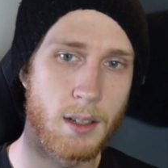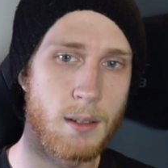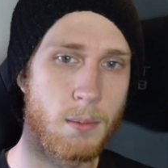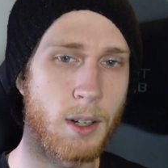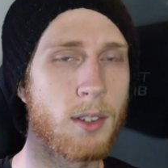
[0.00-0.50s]

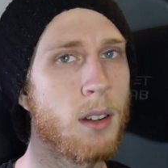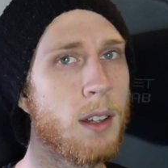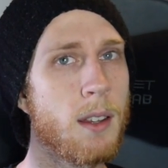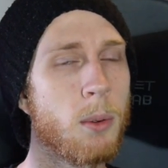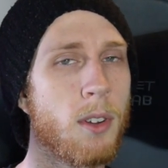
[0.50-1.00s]

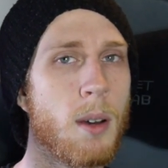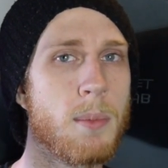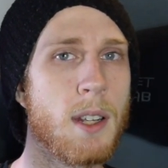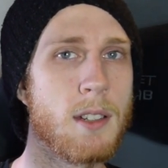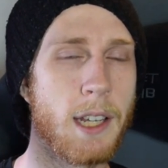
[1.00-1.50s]
Recently there was an
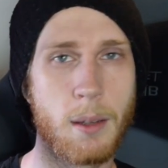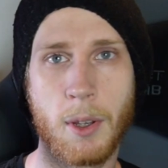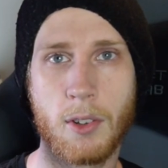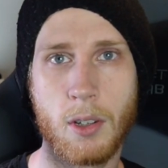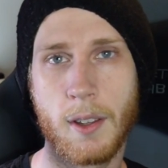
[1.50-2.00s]
update to AMS2